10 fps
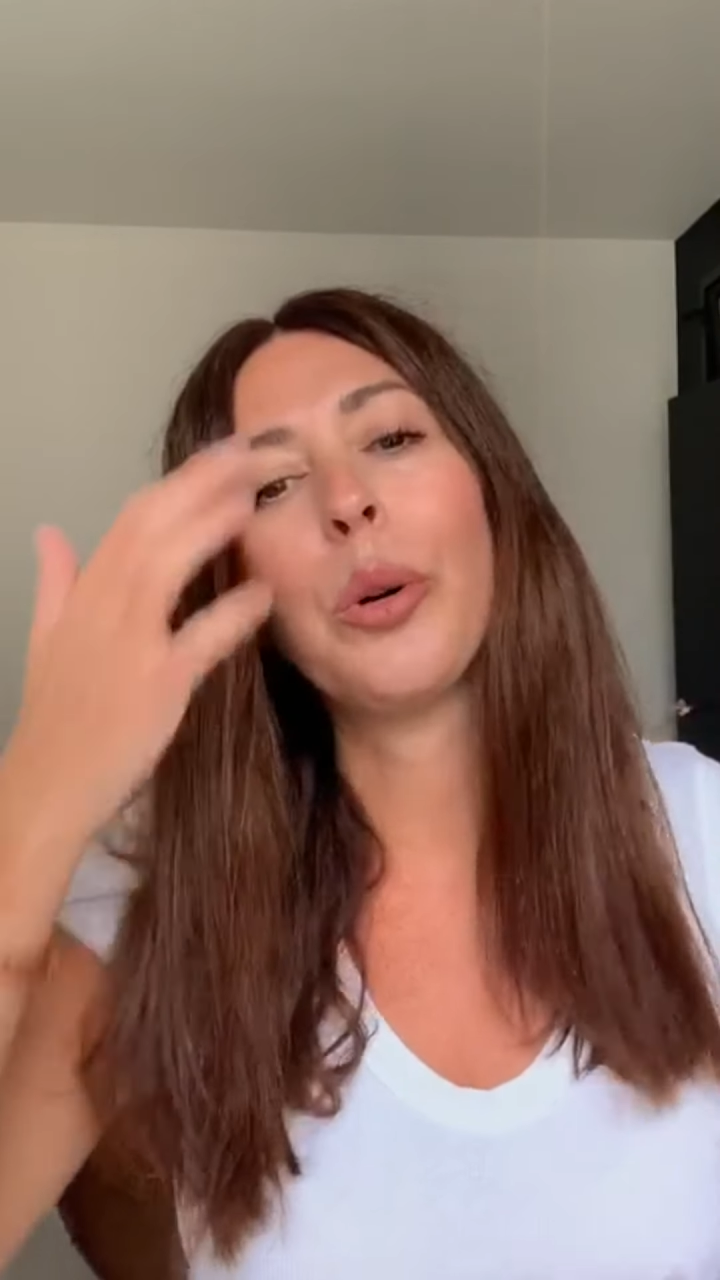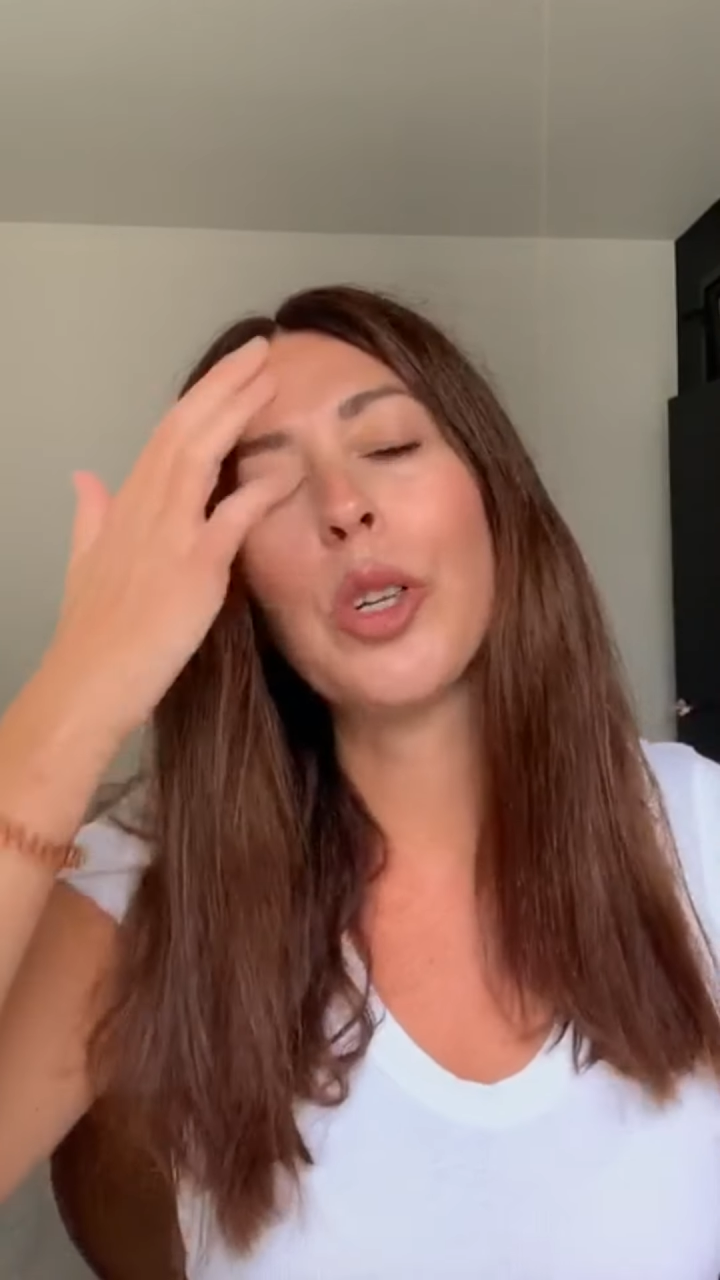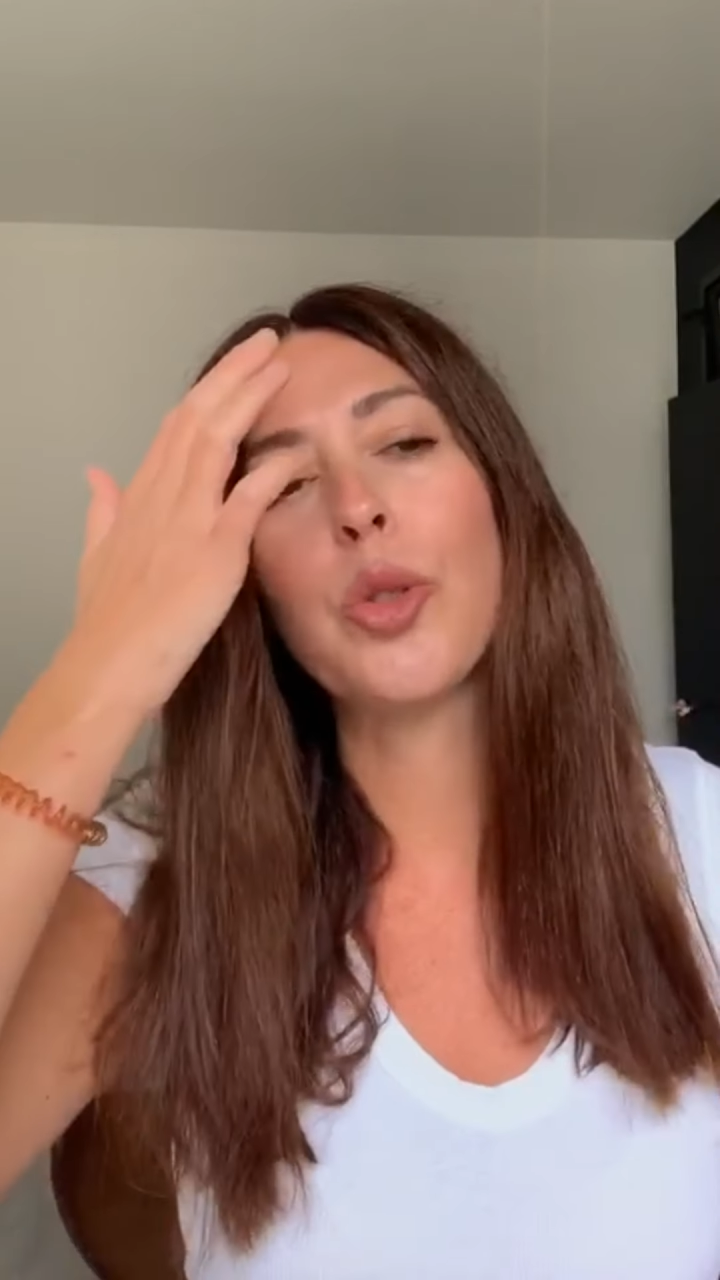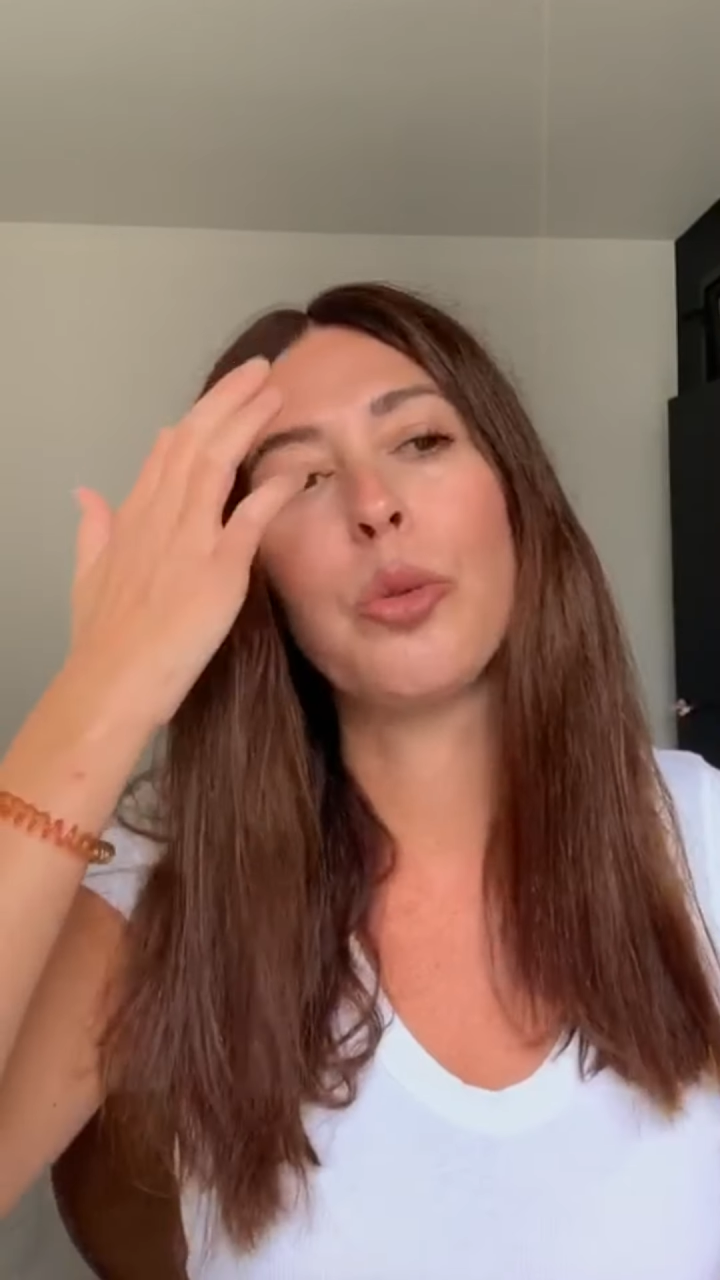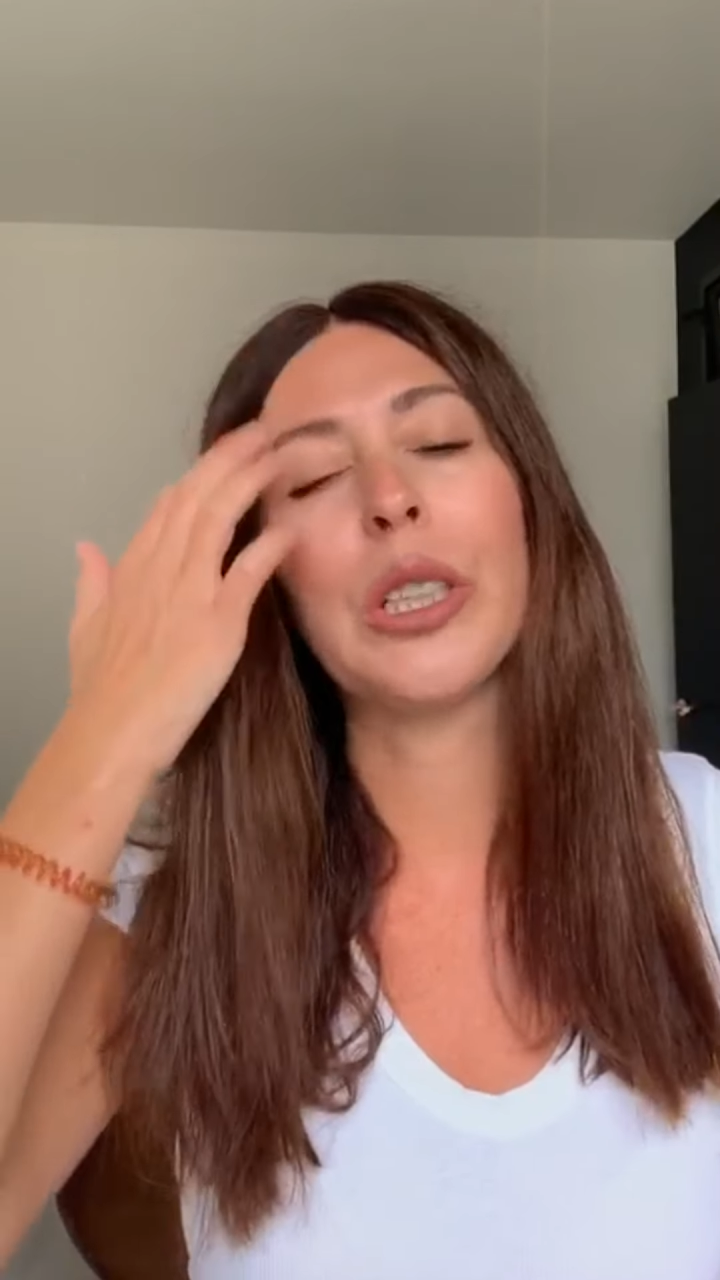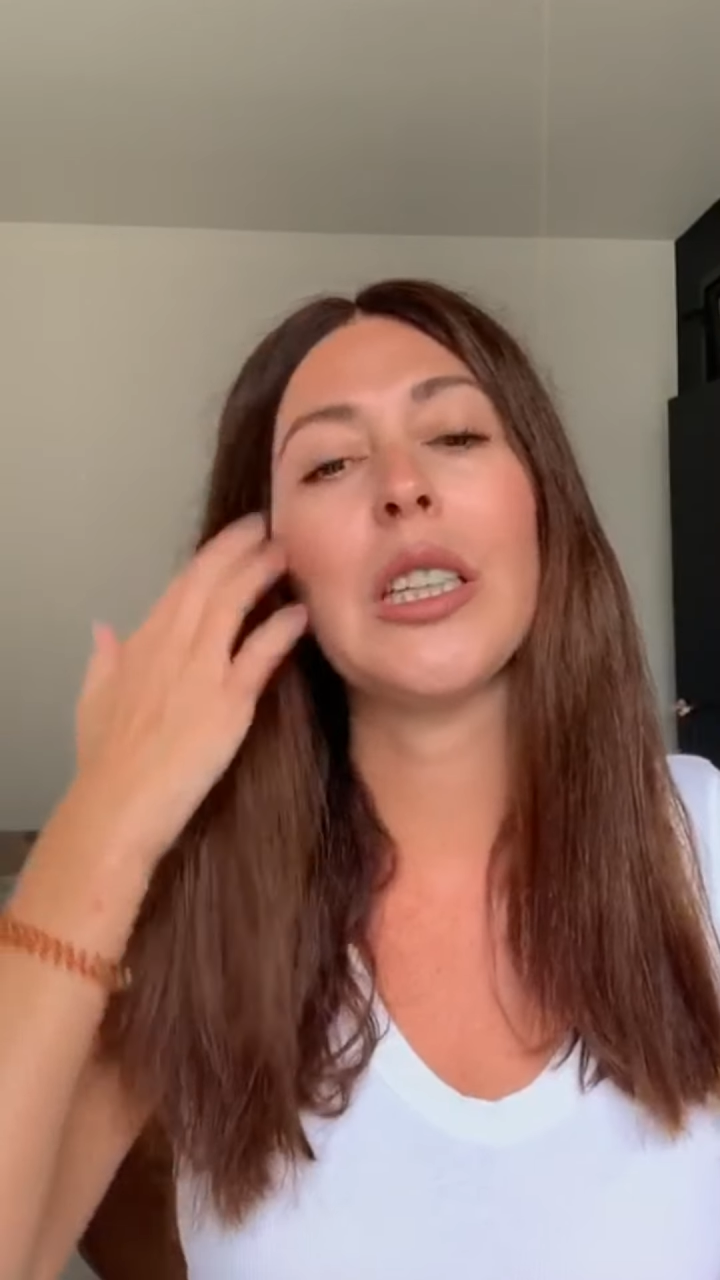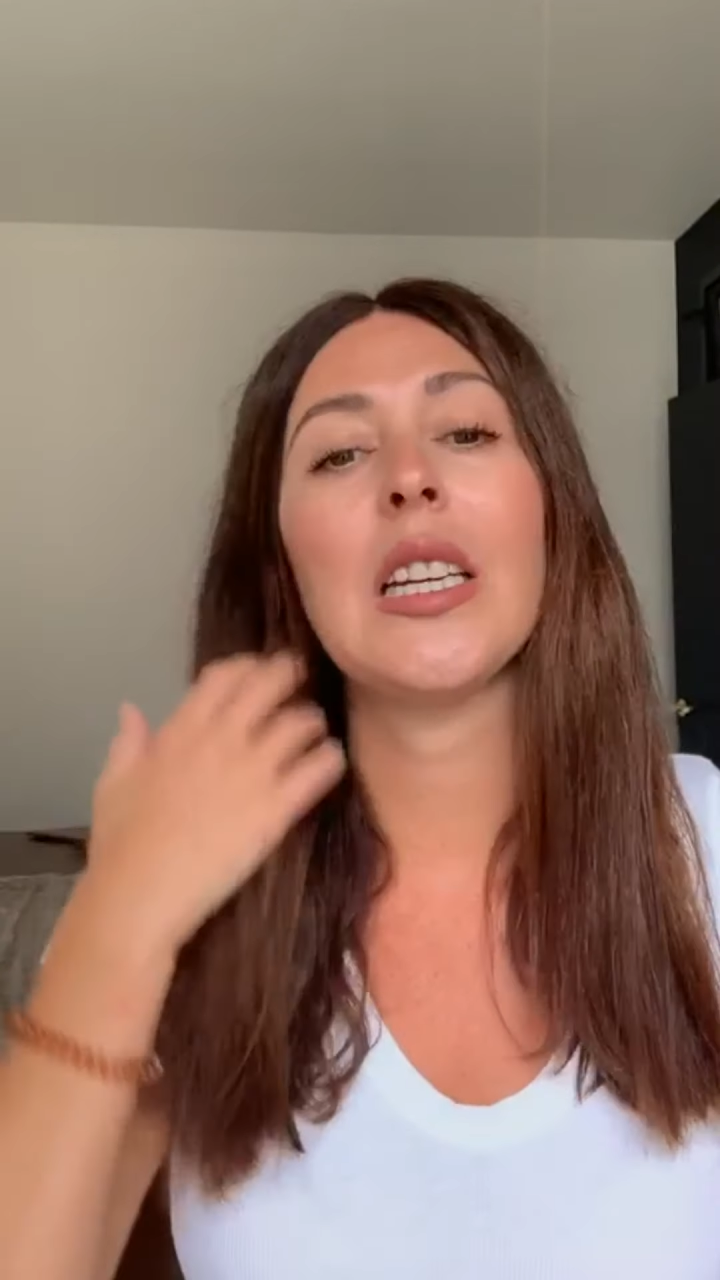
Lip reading: it's really